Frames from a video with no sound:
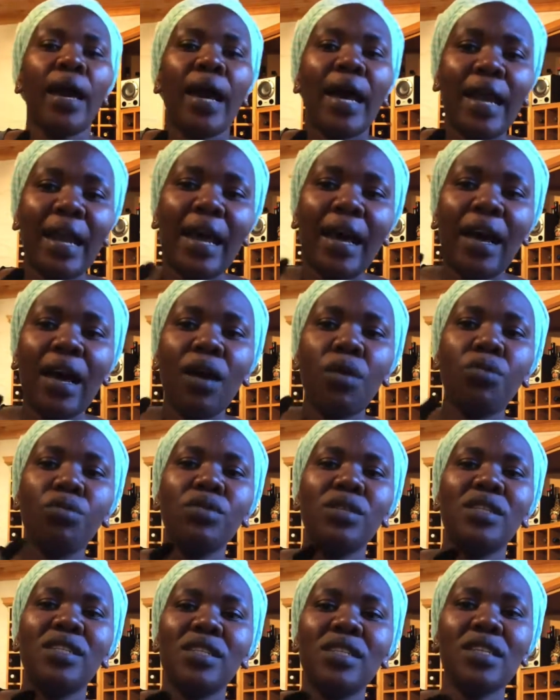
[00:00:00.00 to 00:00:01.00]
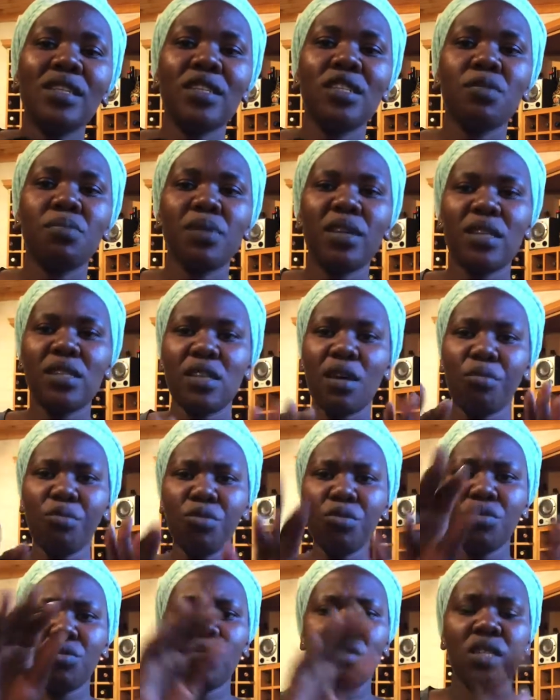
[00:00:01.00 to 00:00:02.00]
kana akakudisrespecta
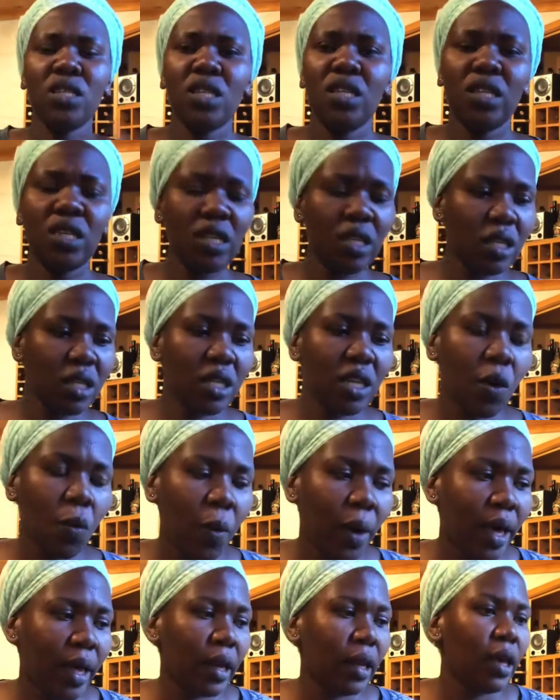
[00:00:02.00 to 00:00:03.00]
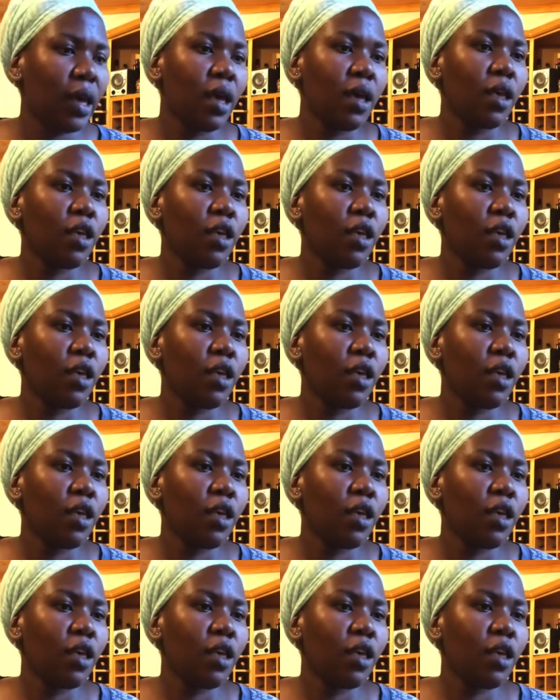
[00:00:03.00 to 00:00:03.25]
mudzoti inini shamwari,